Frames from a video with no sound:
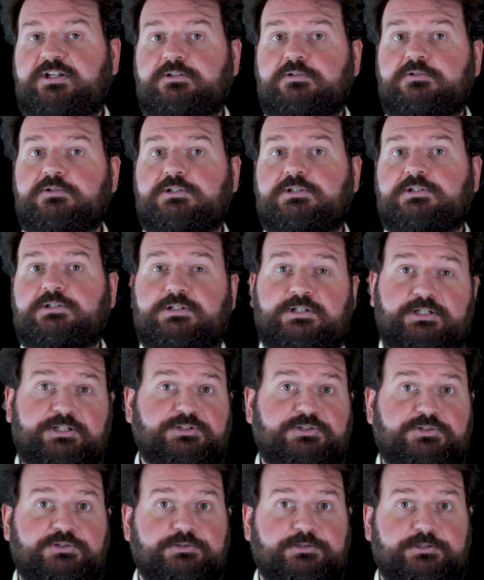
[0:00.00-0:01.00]
a look
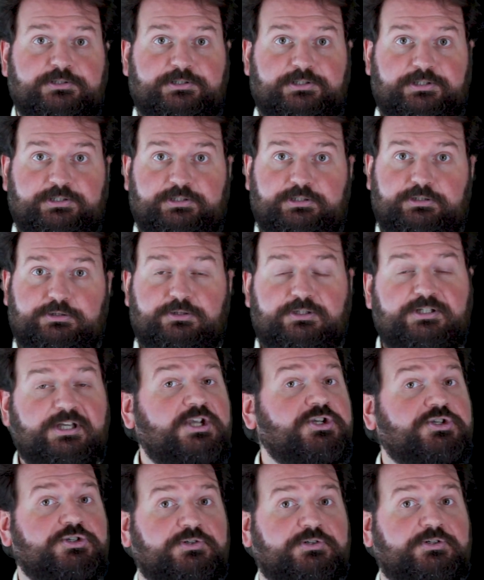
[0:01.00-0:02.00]
at your
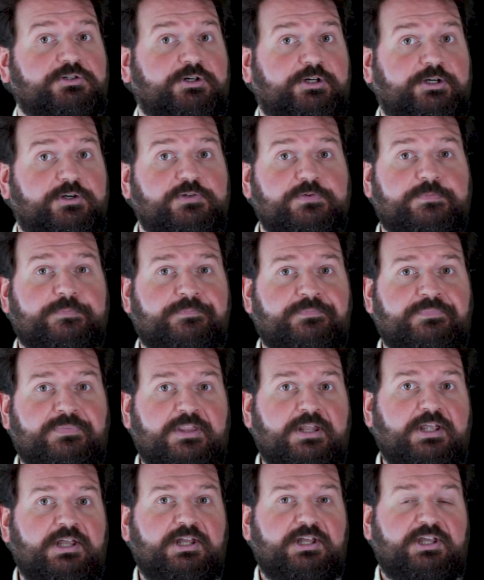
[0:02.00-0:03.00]
location card.
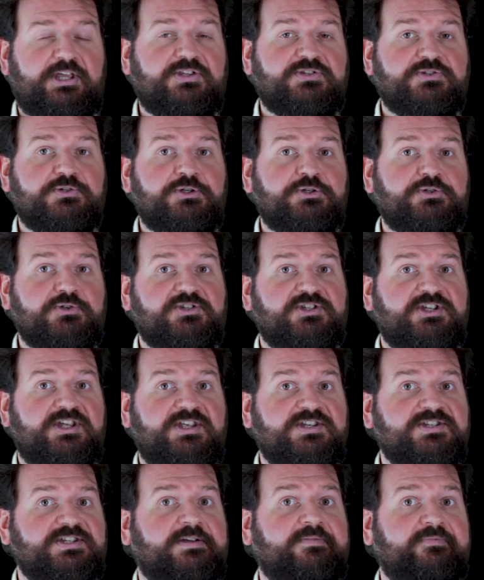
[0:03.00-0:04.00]
It's going to
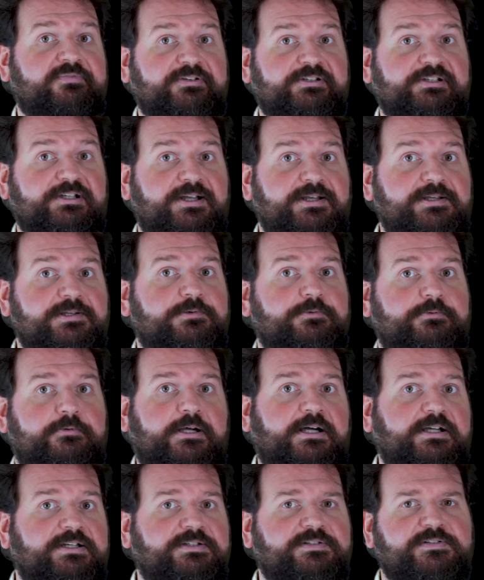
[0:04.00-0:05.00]
say something like
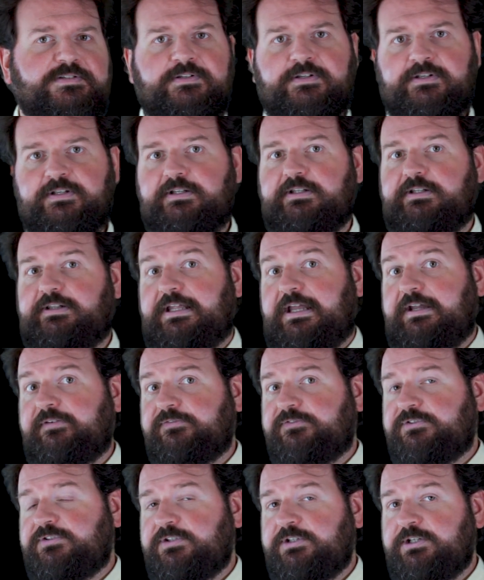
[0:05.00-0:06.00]
right,
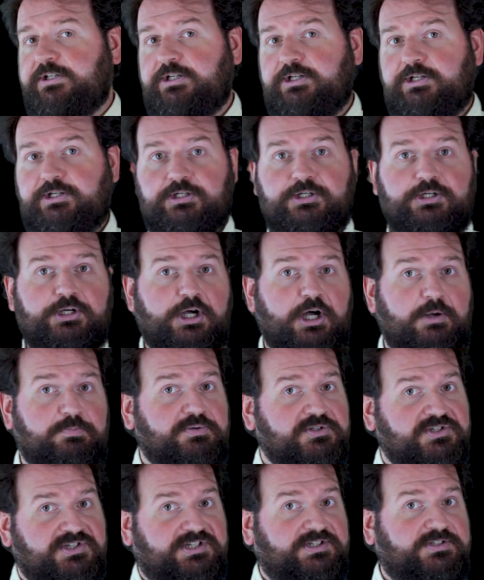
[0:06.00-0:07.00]
left,
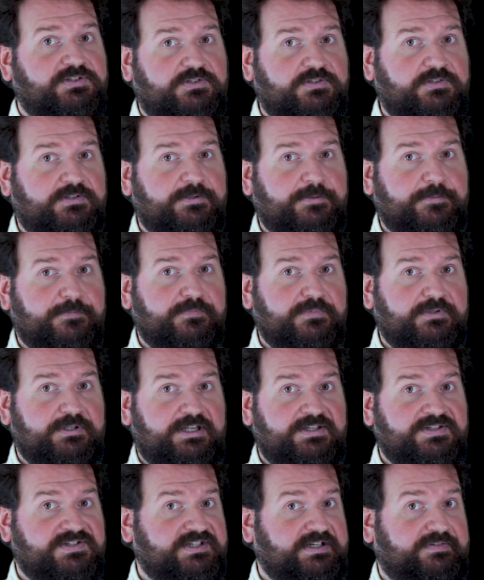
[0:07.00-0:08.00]
opposite,
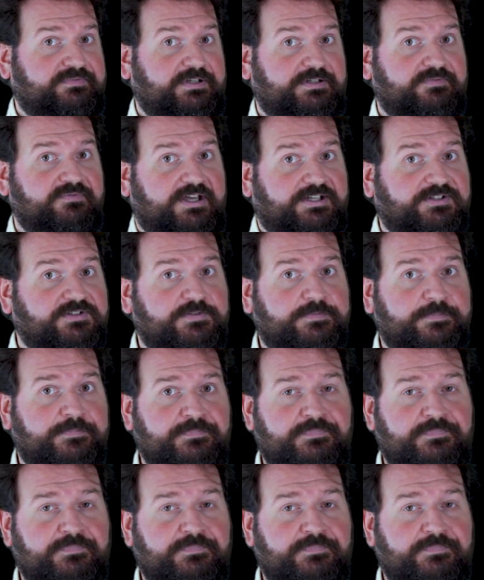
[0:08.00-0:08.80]
and stuff like that.